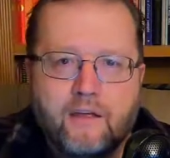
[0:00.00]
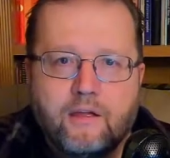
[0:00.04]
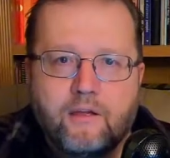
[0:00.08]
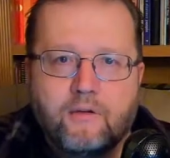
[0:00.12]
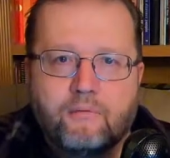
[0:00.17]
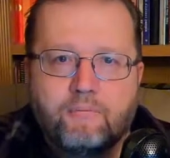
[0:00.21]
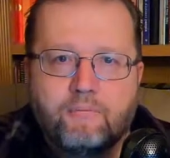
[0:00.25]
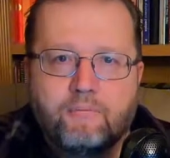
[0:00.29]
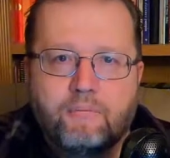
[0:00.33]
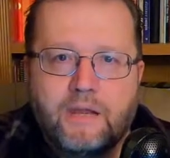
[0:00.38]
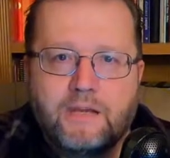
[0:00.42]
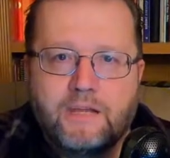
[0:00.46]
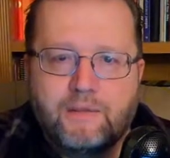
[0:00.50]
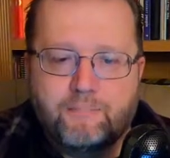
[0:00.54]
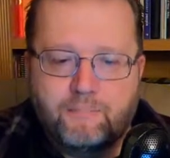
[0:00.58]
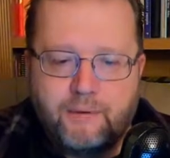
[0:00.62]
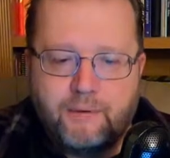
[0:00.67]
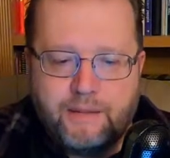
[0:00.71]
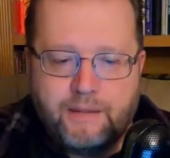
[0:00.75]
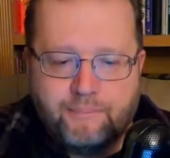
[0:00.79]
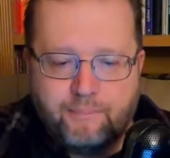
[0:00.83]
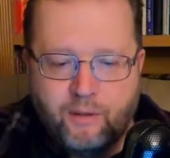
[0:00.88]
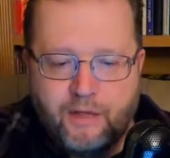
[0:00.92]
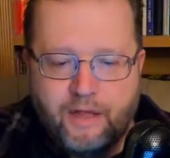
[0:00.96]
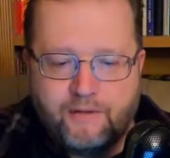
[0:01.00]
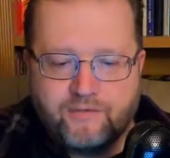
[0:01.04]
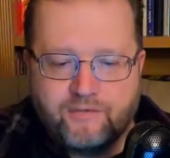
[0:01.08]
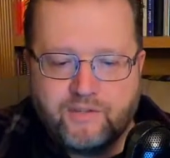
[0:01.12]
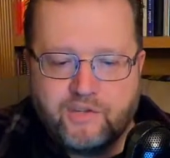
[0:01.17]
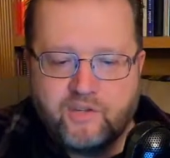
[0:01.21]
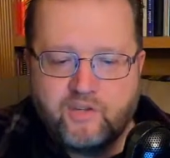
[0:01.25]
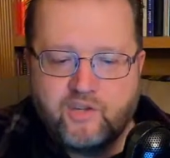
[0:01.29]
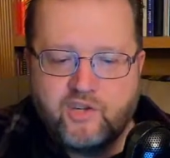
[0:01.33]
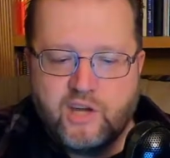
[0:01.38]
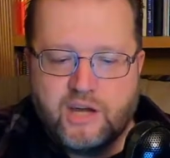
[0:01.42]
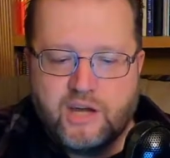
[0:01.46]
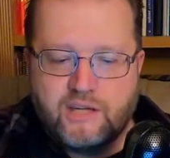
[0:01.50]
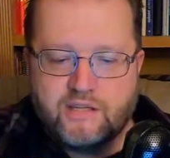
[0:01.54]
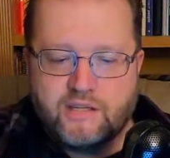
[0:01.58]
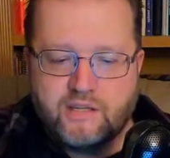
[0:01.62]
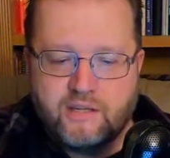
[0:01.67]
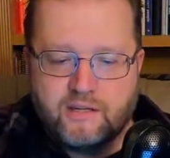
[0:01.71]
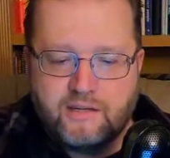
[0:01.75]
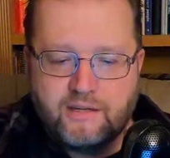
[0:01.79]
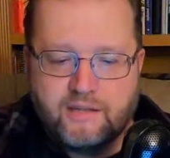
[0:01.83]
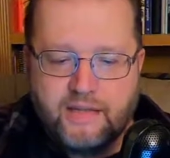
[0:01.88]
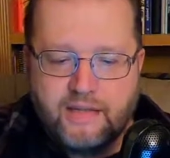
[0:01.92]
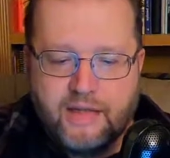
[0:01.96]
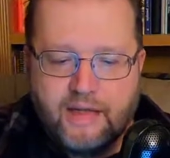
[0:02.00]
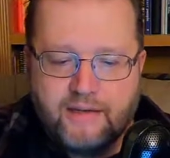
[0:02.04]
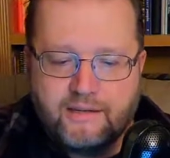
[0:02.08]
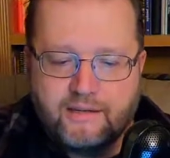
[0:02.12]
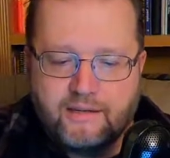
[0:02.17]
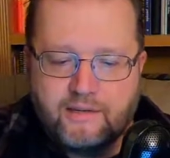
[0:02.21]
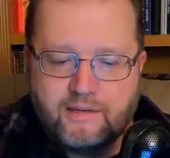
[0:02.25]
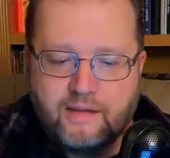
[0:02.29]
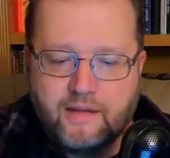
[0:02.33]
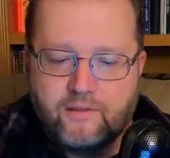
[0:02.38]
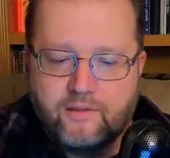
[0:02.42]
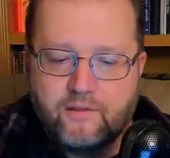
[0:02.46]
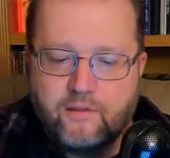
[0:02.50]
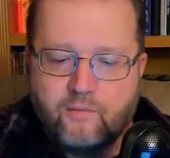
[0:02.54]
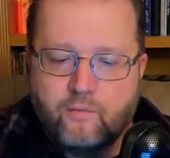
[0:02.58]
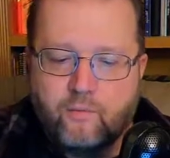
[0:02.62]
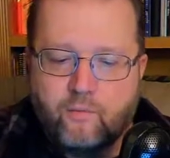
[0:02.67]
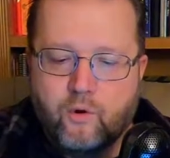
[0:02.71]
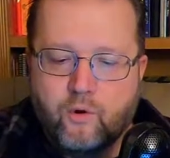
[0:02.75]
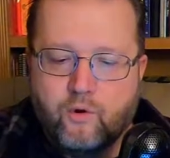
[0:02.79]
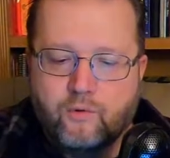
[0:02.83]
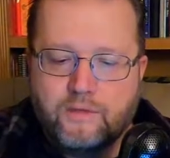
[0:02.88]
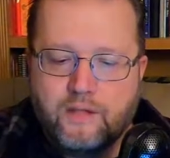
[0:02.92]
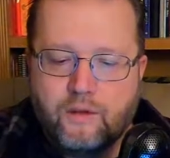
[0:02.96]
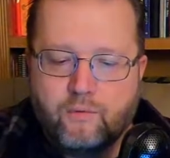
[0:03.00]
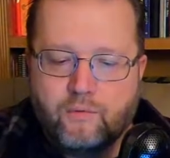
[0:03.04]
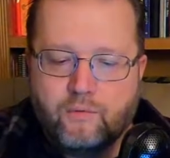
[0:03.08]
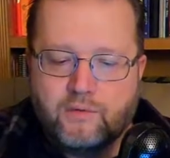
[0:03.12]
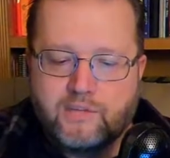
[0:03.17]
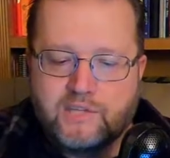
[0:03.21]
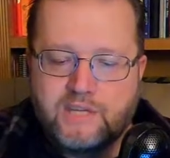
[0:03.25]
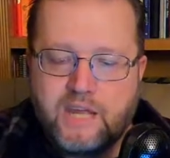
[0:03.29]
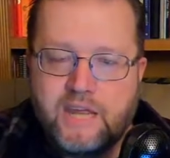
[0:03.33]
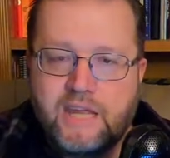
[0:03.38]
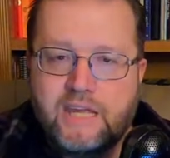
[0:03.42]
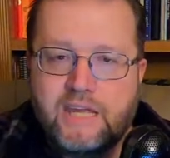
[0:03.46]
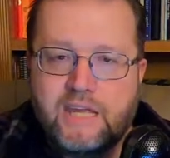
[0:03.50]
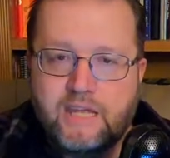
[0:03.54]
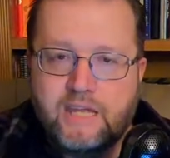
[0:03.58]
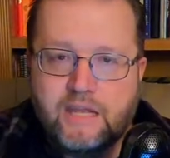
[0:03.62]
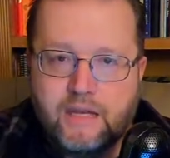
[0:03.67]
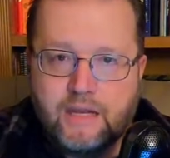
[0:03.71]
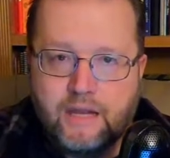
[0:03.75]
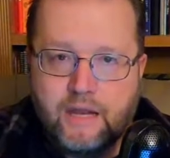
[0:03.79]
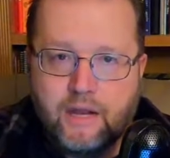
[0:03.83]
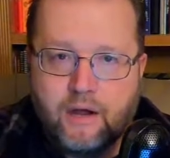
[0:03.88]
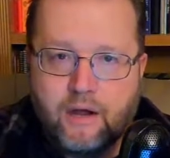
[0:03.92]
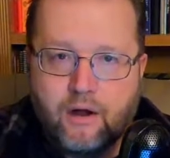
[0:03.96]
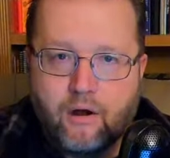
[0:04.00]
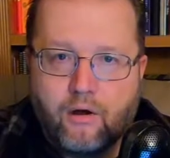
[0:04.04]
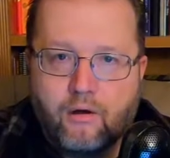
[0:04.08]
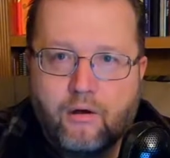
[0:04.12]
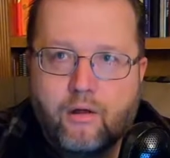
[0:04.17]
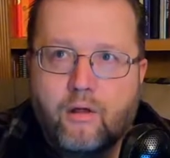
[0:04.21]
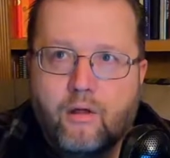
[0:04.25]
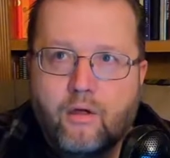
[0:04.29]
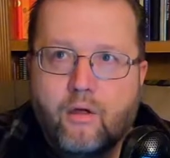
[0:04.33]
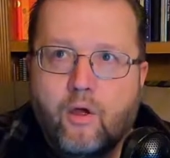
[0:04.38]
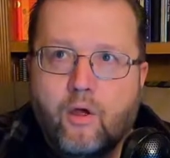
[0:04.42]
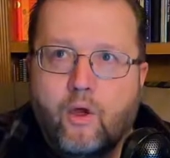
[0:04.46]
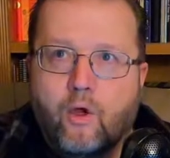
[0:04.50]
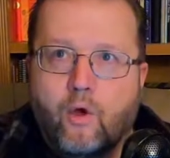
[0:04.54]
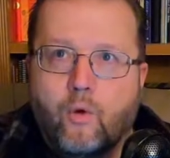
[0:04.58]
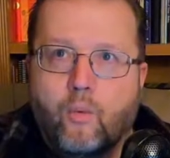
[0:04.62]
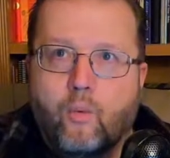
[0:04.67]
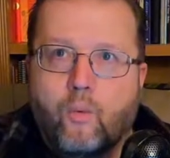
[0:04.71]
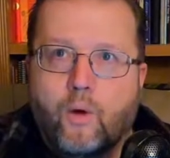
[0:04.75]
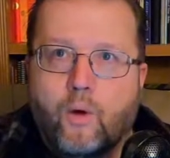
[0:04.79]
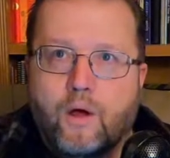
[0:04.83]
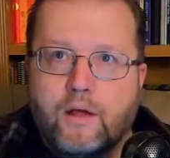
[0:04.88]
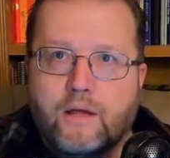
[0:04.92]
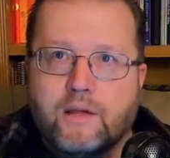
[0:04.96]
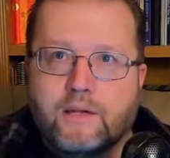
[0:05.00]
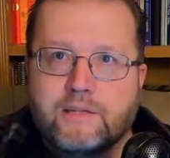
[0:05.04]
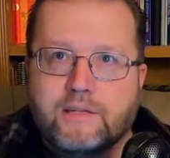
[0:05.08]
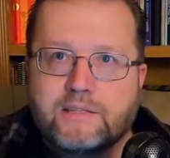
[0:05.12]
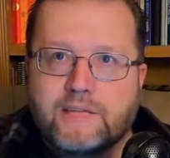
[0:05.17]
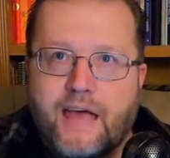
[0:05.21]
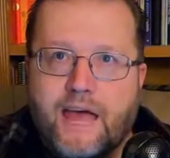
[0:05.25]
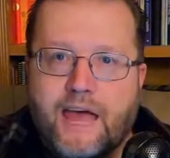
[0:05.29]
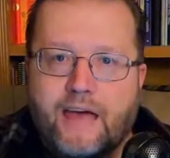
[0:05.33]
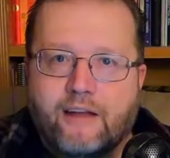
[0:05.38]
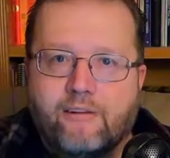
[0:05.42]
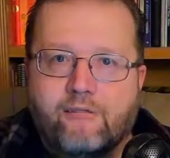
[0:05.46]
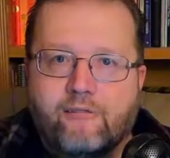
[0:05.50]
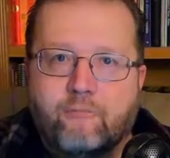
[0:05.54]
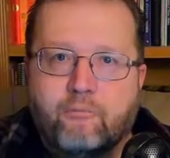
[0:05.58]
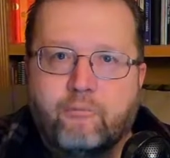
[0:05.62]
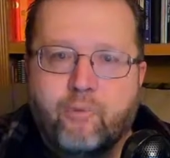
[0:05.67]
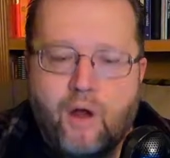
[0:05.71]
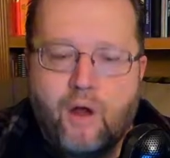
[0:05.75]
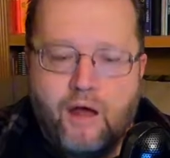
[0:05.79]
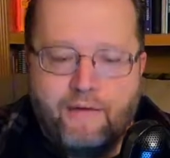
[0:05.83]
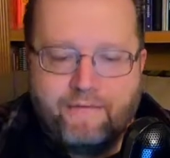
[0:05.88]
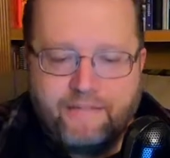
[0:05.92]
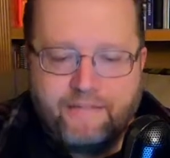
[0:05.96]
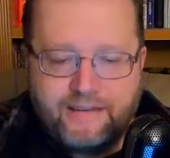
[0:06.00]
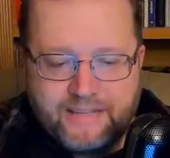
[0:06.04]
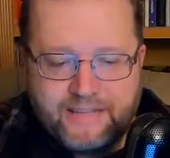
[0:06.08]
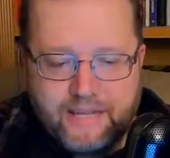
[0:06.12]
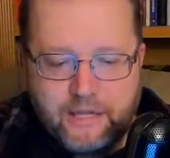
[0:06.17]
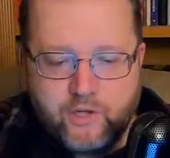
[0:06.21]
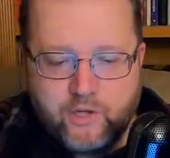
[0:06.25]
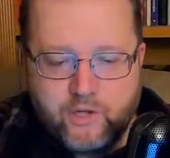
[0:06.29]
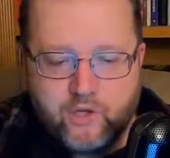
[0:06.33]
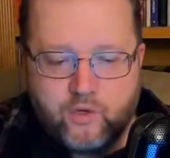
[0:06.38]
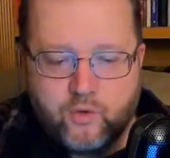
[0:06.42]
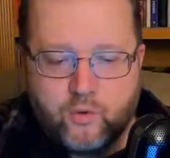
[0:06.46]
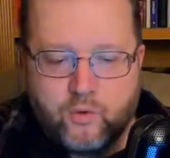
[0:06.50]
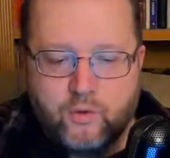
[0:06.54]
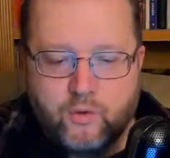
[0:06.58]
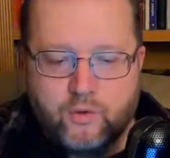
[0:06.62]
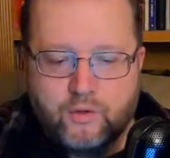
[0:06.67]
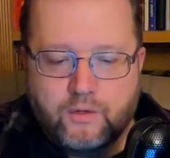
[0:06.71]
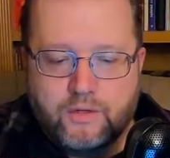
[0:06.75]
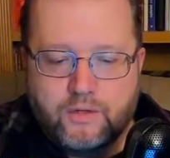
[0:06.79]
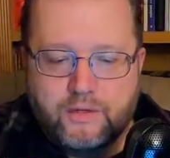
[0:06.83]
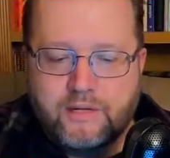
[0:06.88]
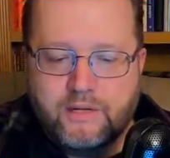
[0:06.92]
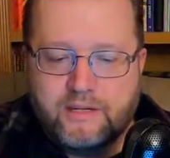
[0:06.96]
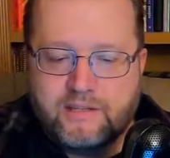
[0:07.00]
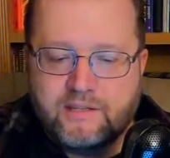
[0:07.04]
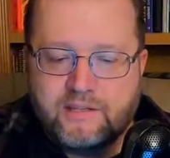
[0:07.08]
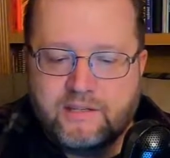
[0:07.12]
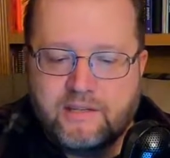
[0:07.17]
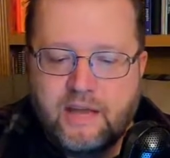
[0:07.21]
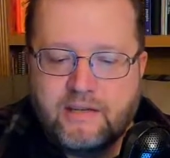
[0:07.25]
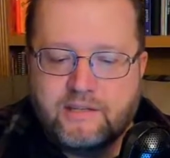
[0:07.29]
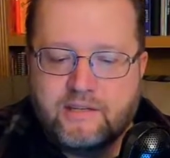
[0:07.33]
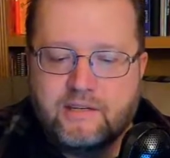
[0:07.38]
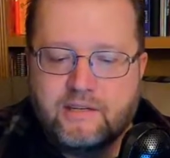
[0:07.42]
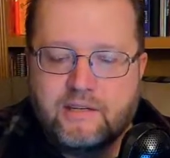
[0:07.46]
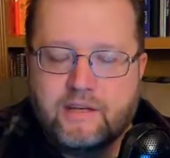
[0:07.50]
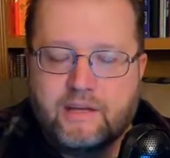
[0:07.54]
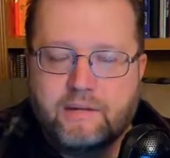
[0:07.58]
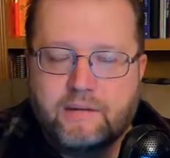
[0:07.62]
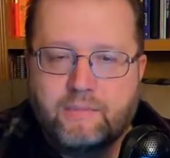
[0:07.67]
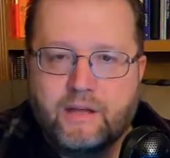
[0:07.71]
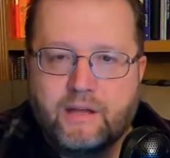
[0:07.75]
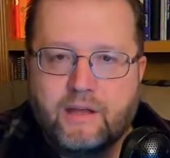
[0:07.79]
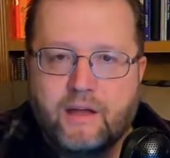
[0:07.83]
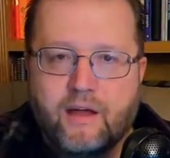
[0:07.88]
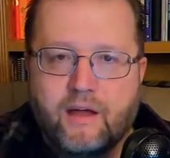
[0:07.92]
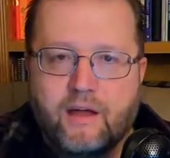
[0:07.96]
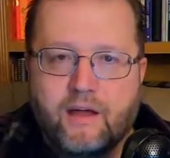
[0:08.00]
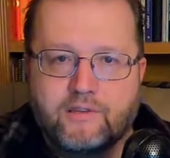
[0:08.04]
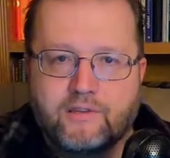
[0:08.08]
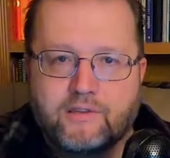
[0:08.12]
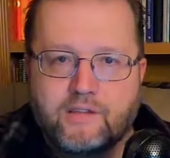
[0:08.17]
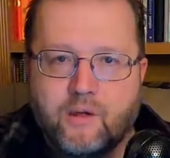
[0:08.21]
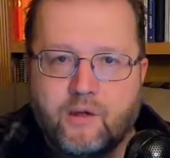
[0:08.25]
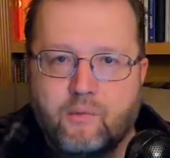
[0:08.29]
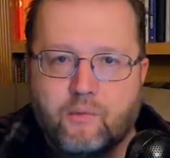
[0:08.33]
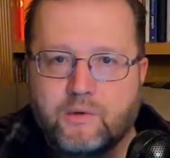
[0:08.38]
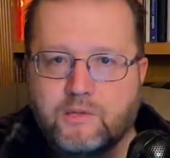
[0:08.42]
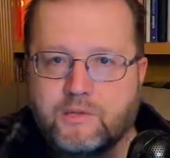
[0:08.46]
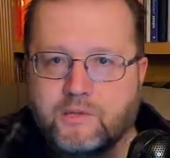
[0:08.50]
many people have suggested that the route that was taken there was out of providential necessity, because there was this